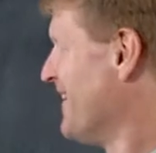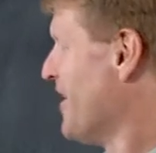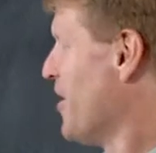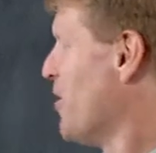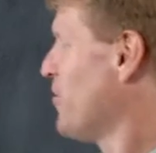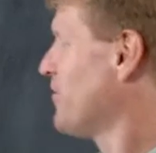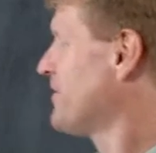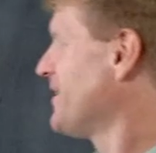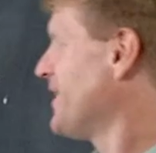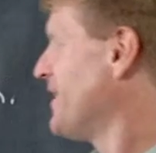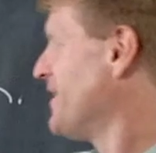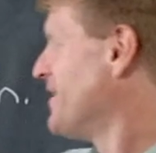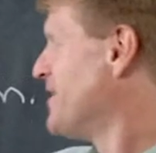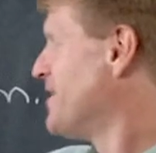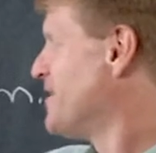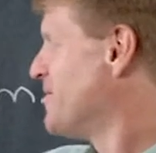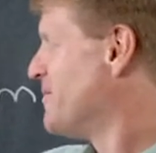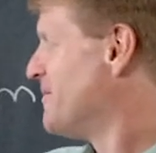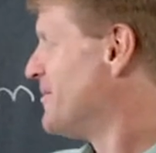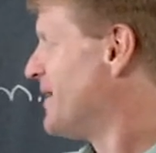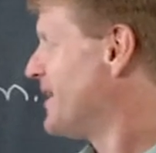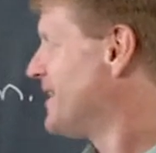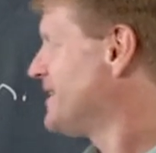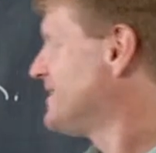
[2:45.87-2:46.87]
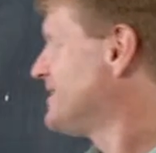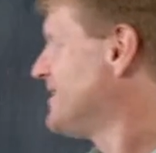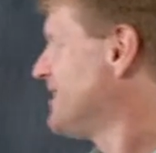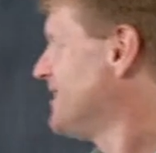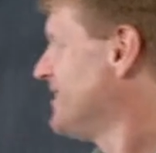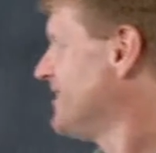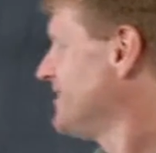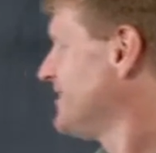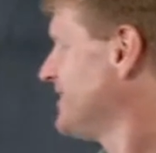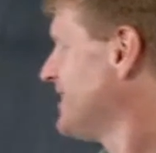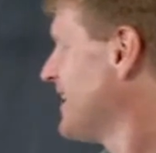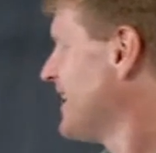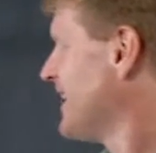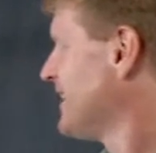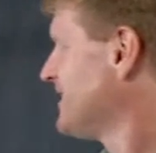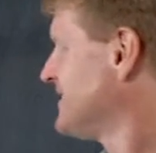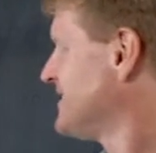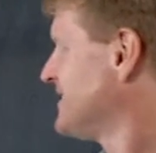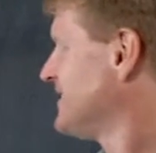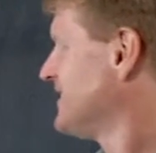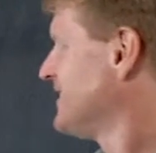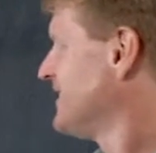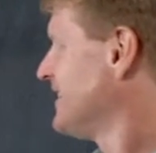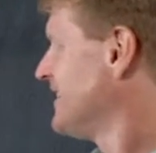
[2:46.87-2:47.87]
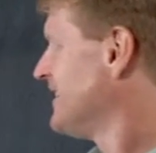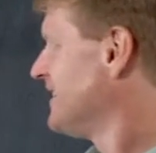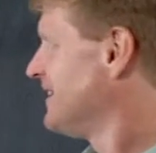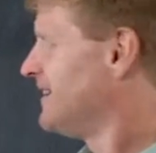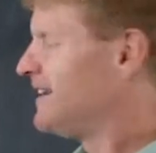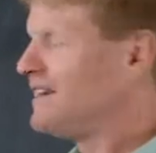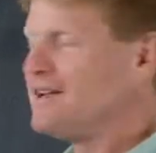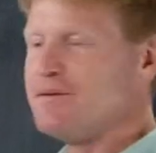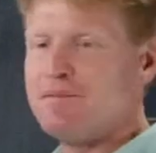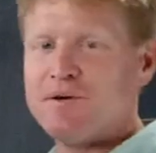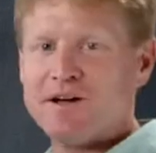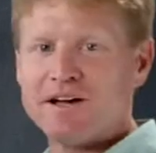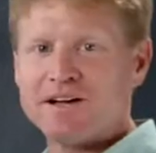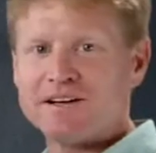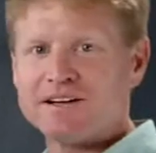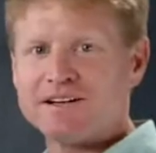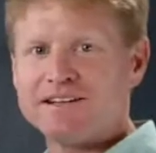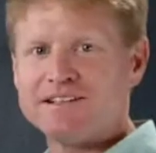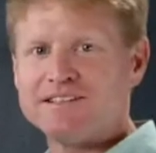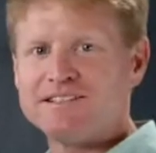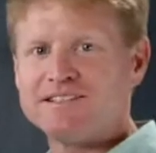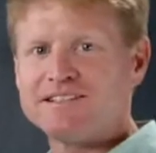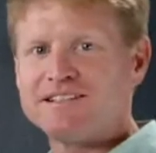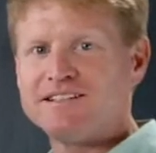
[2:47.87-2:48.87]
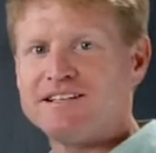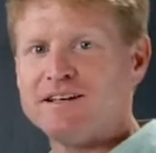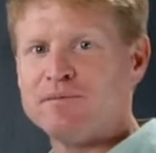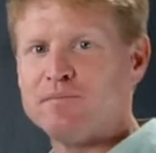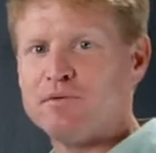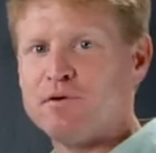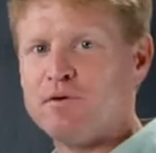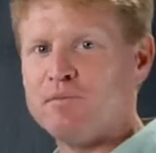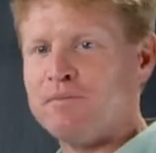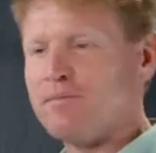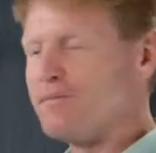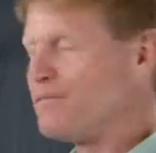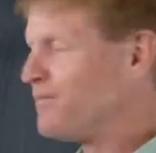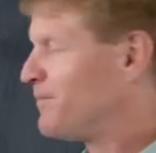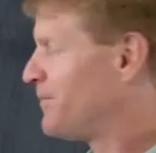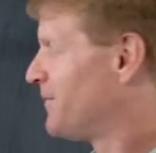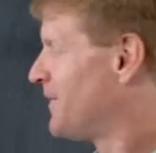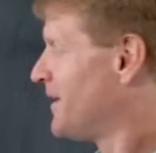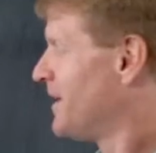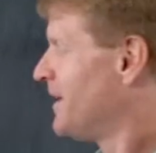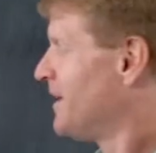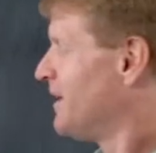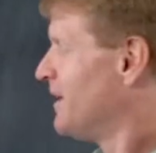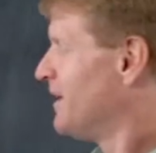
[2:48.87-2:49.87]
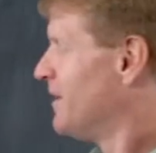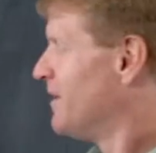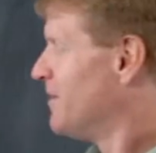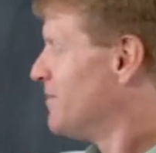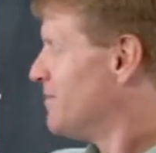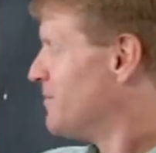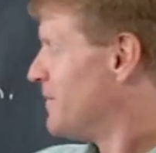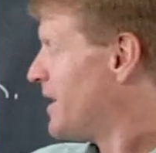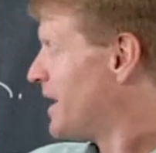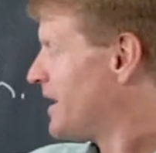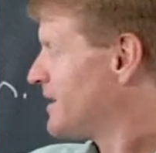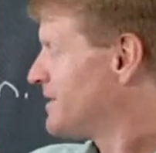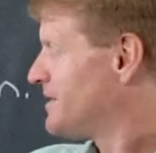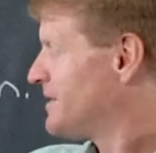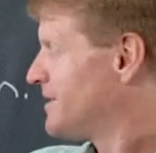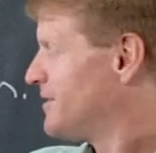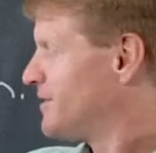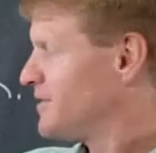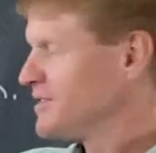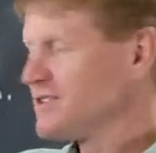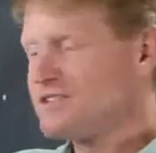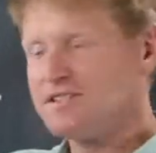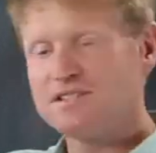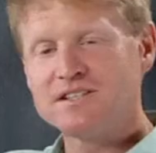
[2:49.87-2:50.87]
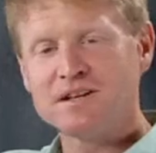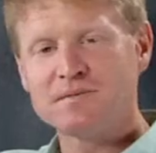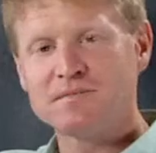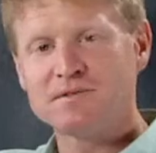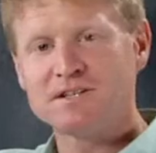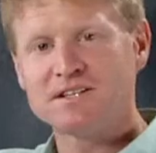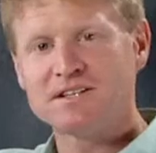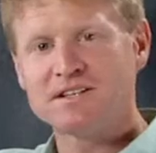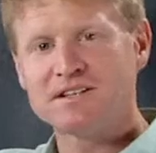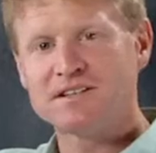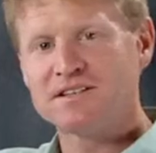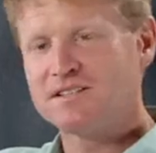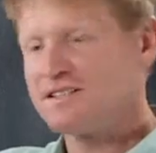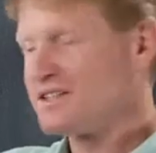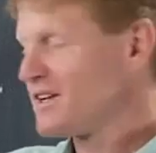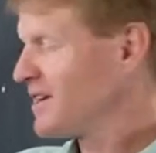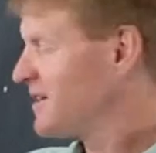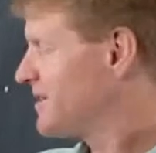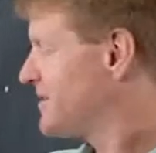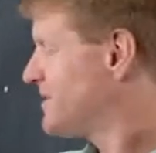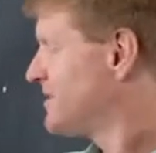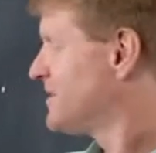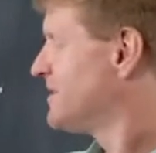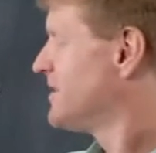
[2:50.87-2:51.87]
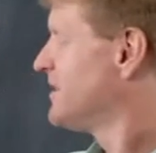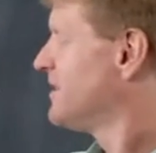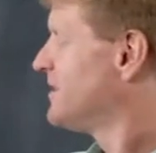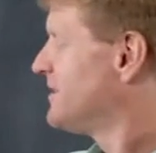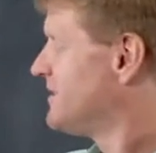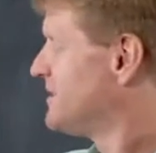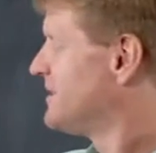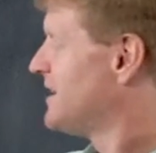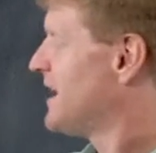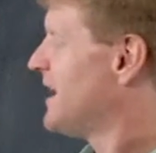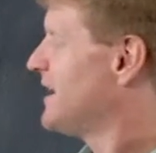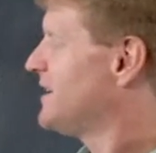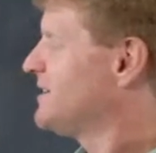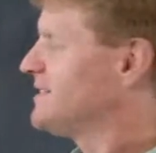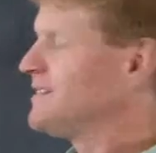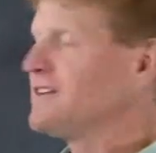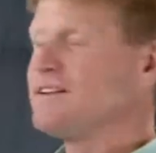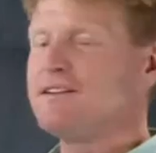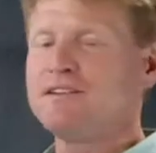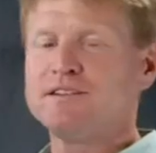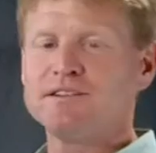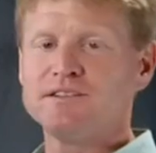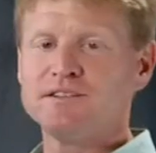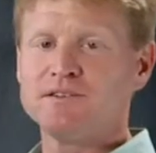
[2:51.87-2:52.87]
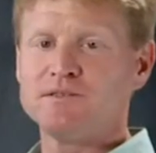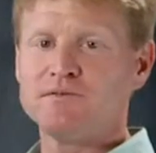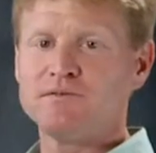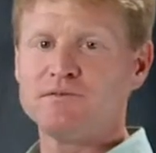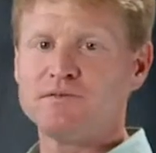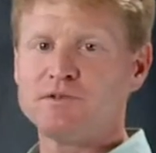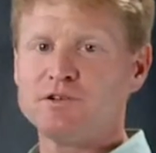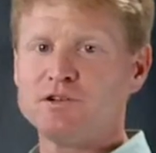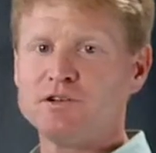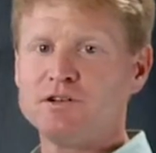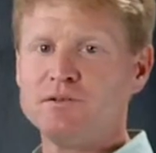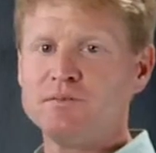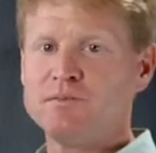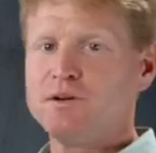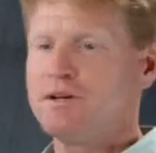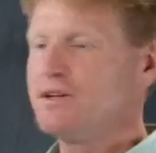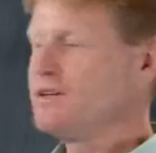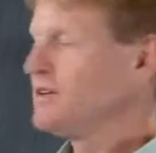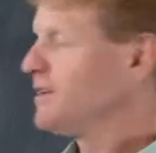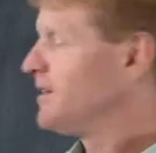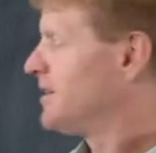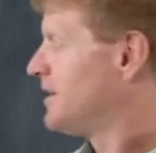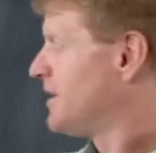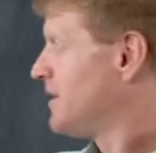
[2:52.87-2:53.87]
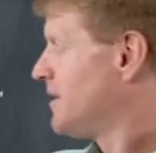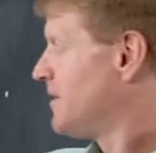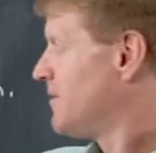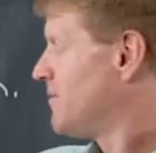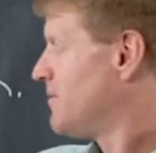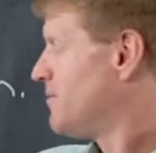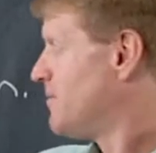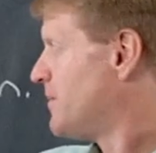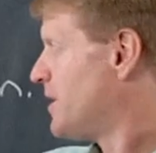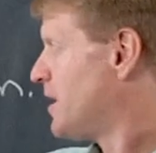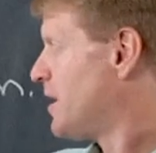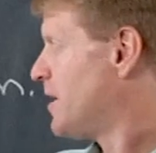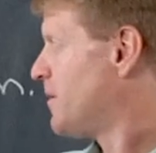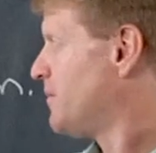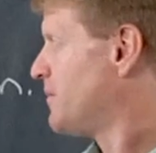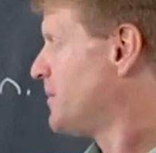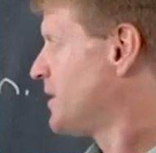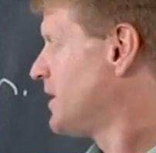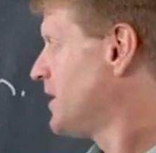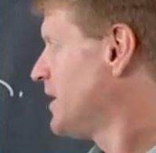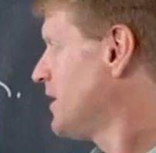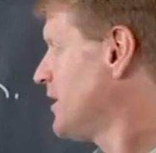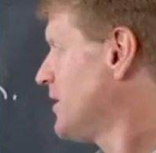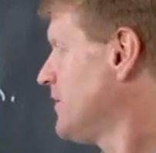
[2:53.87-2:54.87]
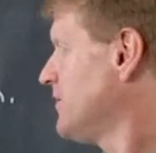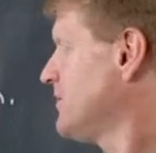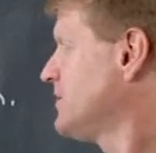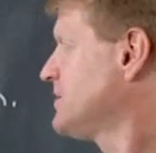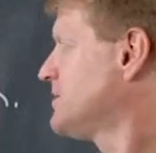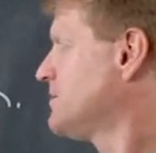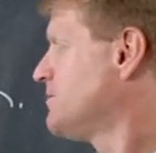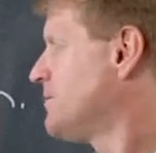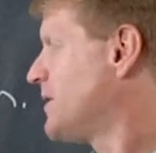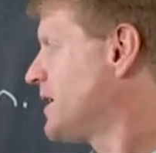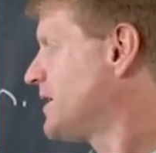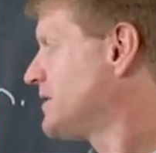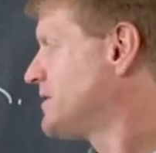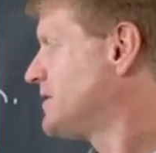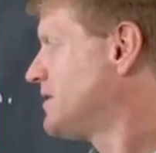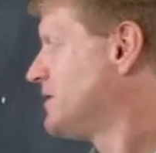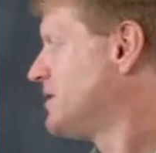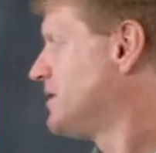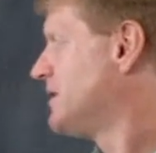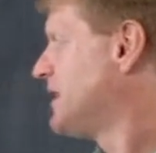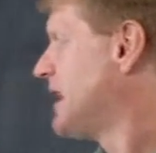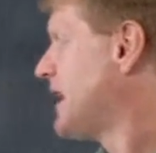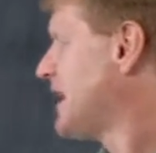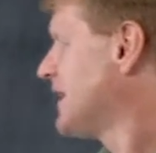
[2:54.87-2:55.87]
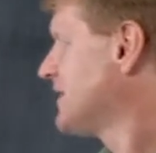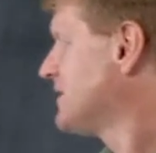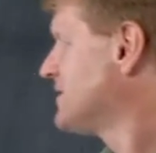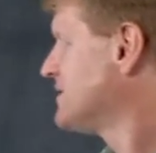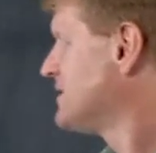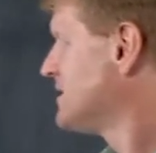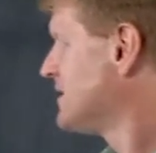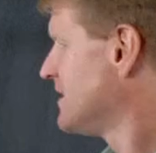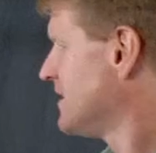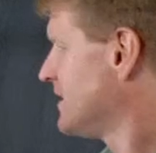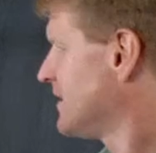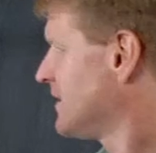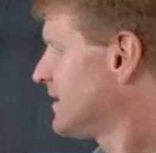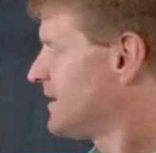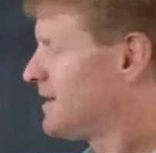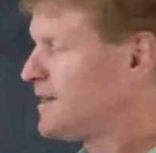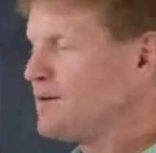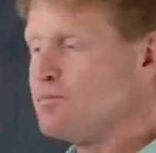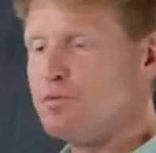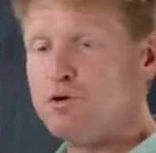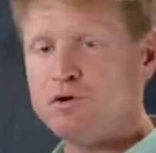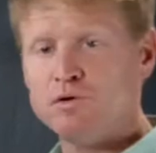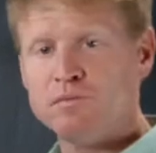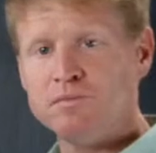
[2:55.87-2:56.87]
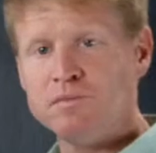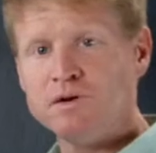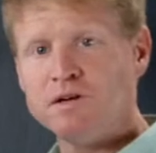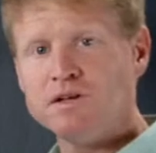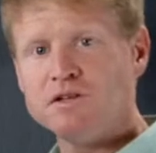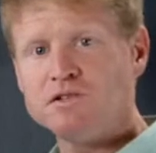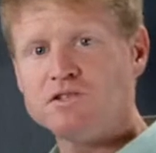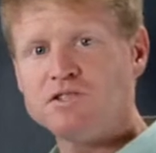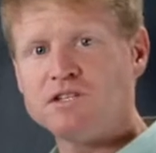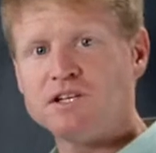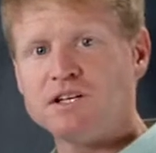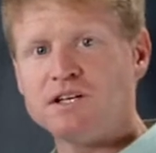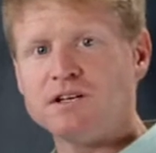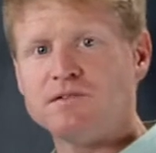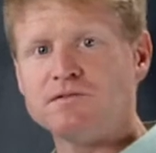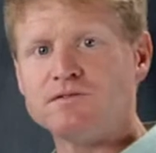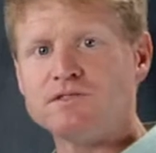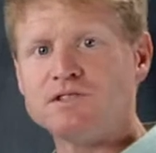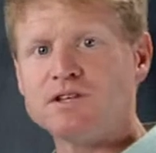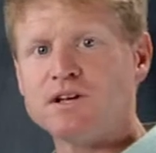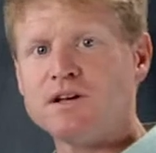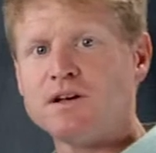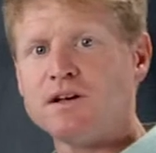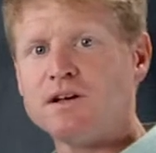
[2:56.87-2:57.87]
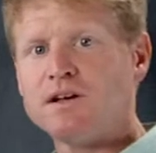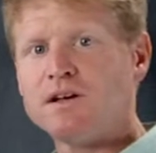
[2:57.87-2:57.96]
Okay, mater dat liberis cibum. Mater is the subject of the sentence. Dat, verb. Mom gives. Mater dat cibum. She gives